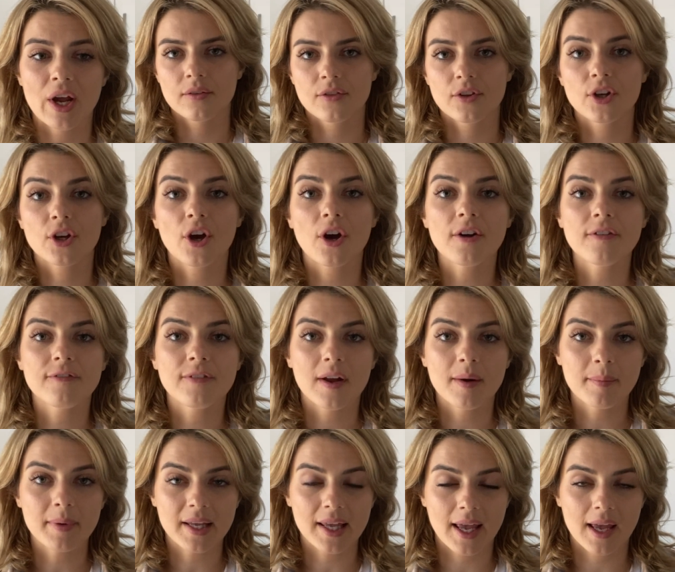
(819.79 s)
The
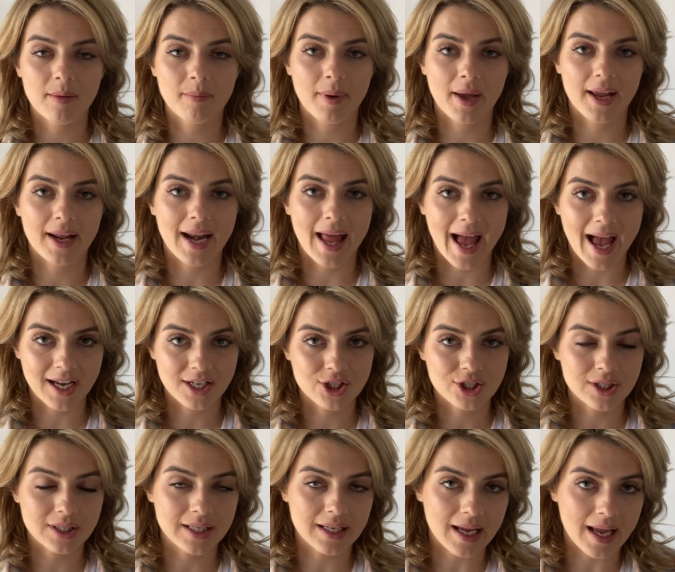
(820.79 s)
GoFundMe campaign
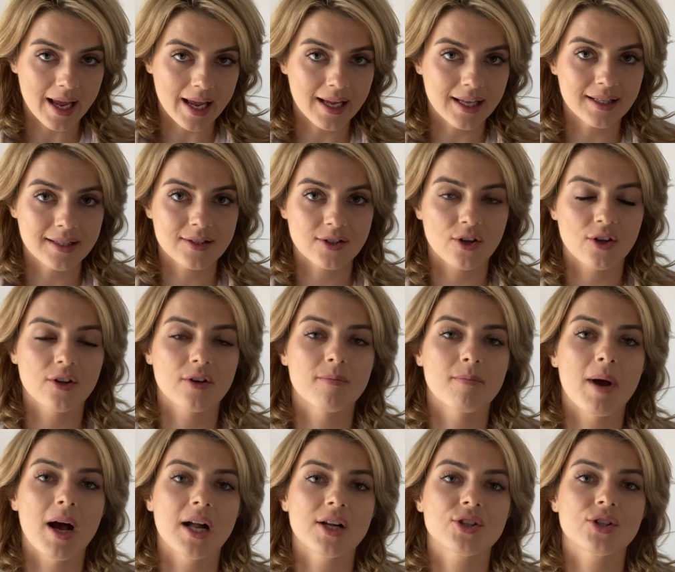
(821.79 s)
actually ends on
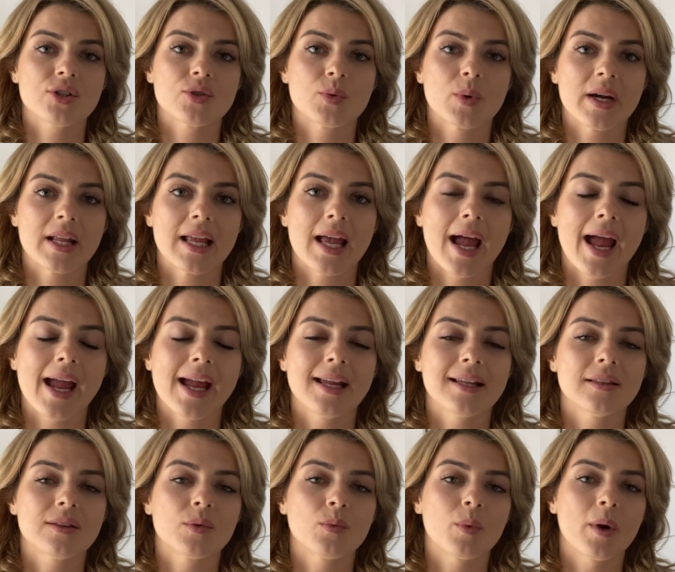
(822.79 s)
March the
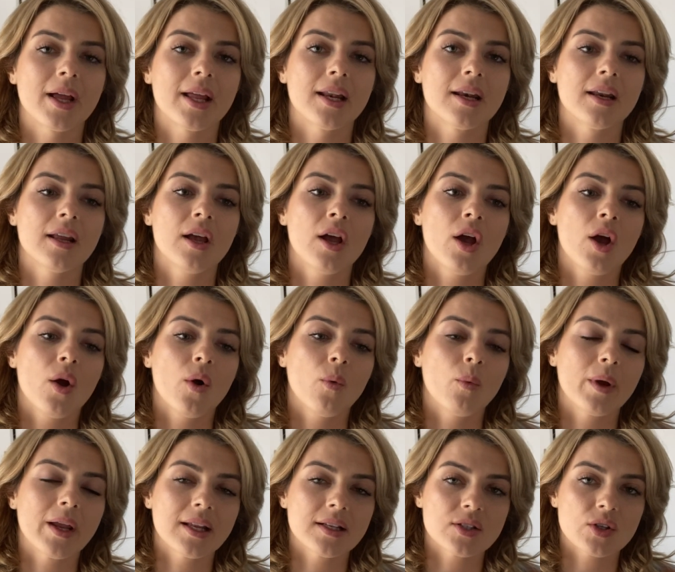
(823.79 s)
28th when
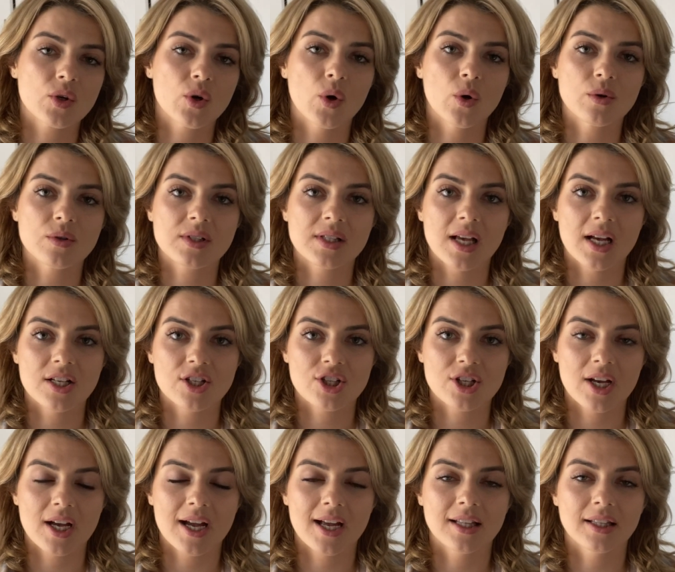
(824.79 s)
we get to call
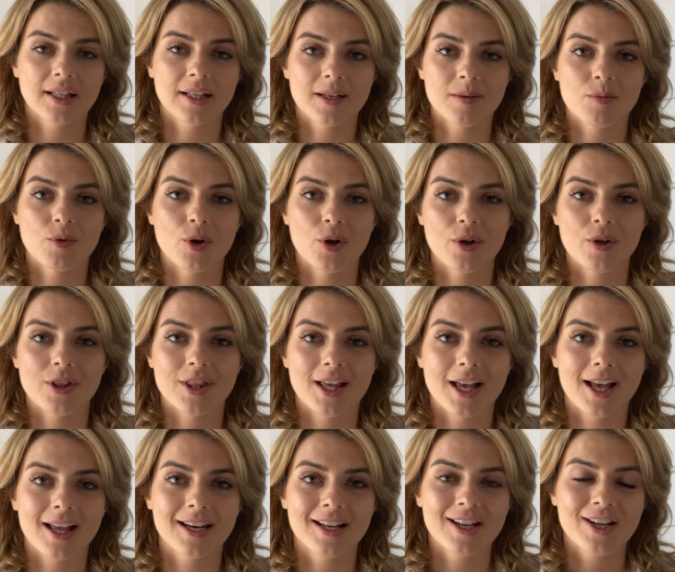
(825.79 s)
Sancha and let him know
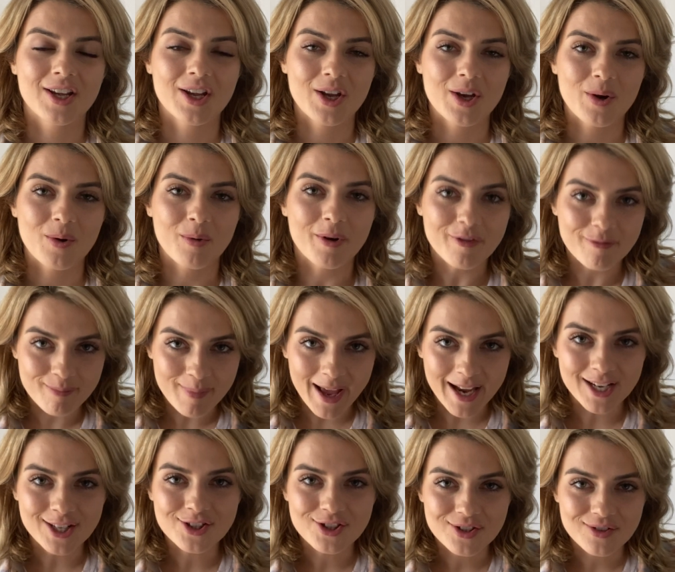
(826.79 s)
that we've
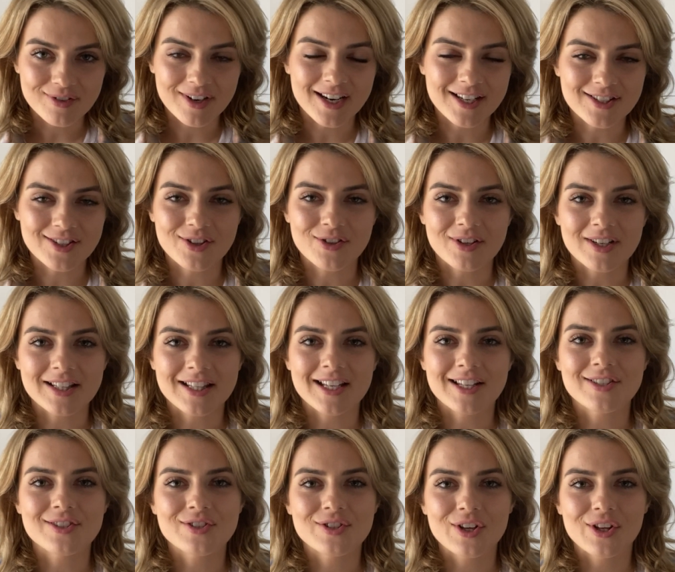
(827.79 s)
managed to raise the
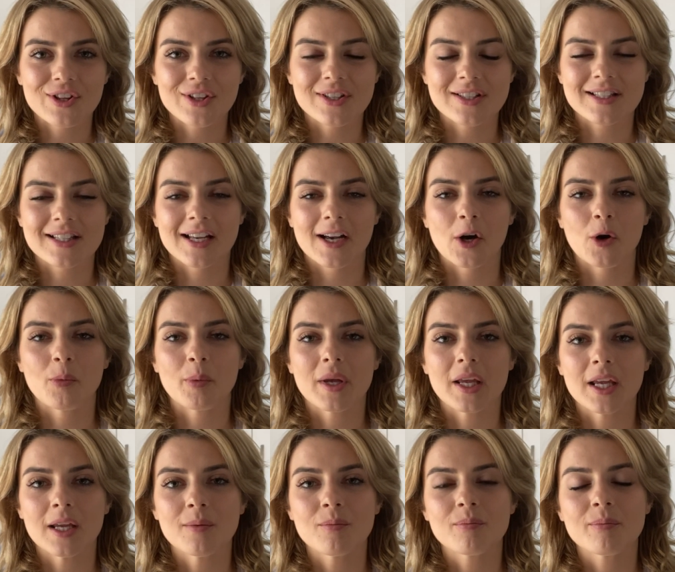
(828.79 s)
$3,000 to help
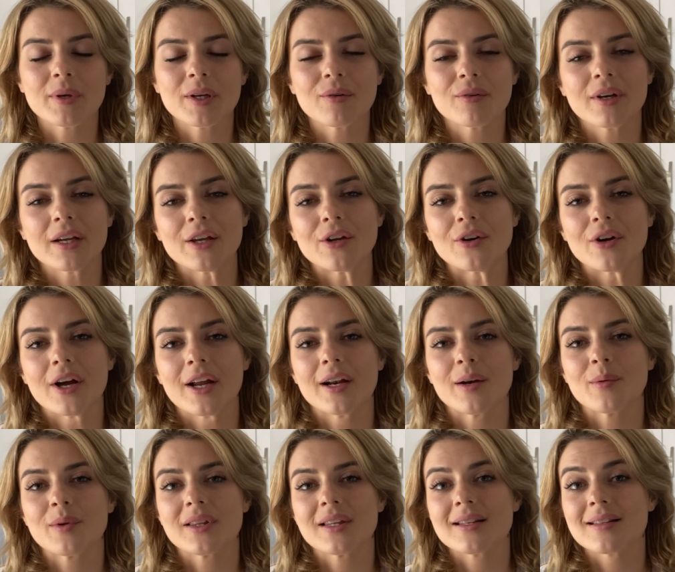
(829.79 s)
him be
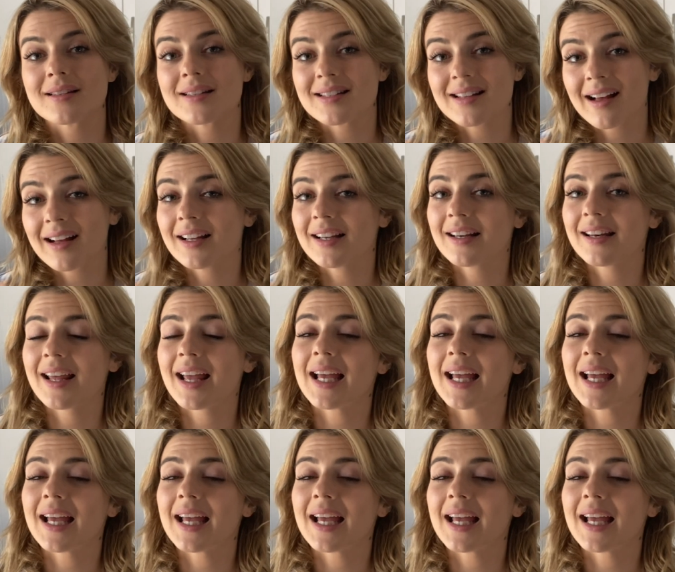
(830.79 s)
reunited with his son